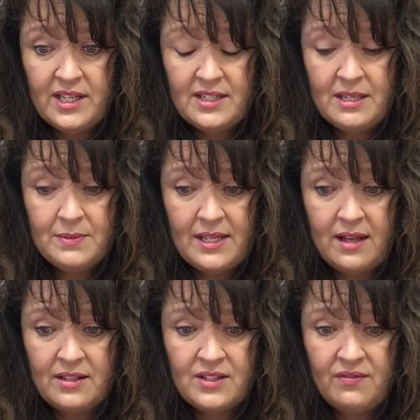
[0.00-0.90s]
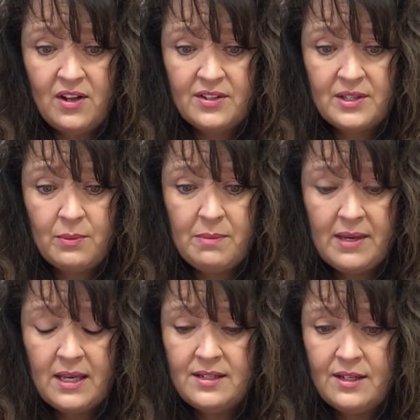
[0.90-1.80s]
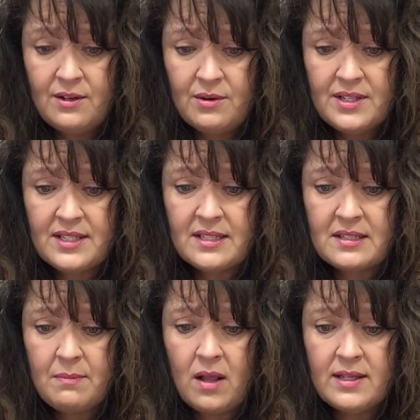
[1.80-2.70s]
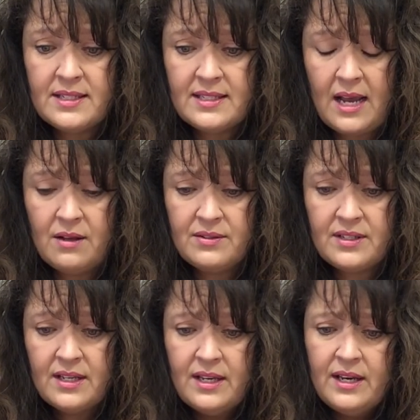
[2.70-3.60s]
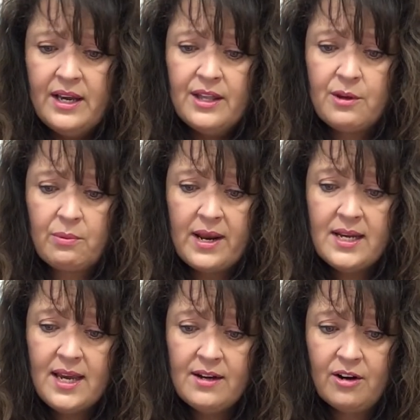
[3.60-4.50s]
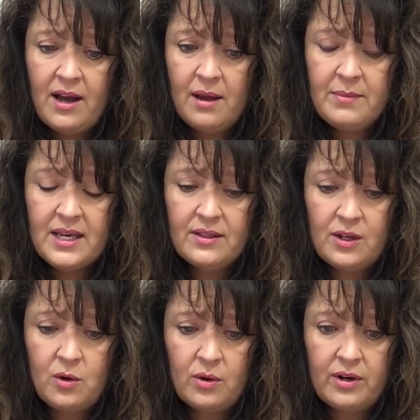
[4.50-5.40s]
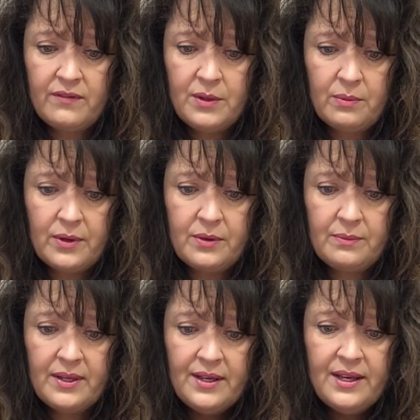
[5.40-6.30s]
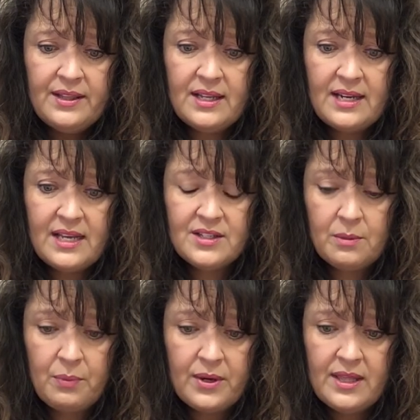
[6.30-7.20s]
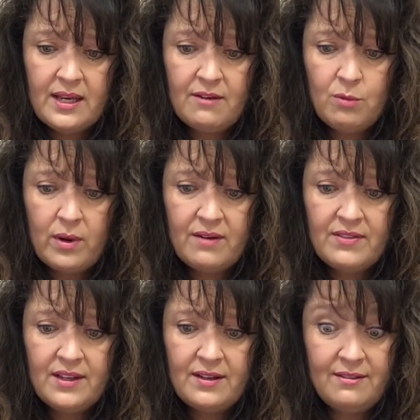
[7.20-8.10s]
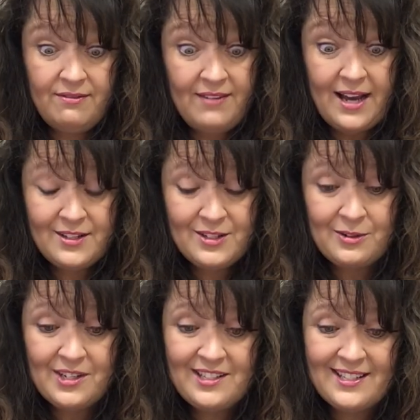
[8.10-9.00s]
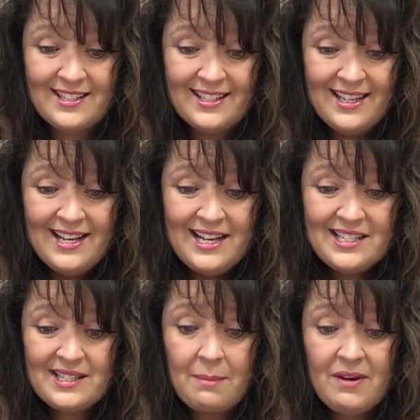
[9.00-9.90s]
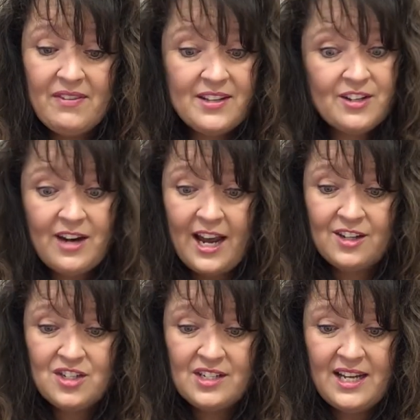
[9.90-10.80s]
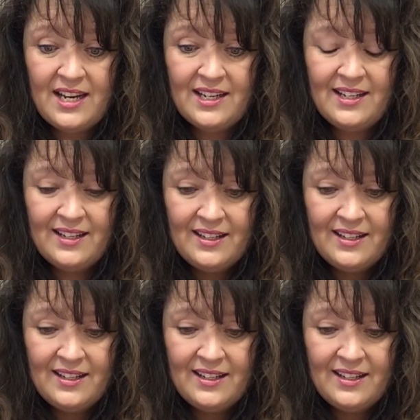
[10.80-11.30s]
deep silence falls, and we begin to notice the smallest sounds. The radiator humming in the corner of the room, the nasal breathing of one of the fat students. Some of us are agitated.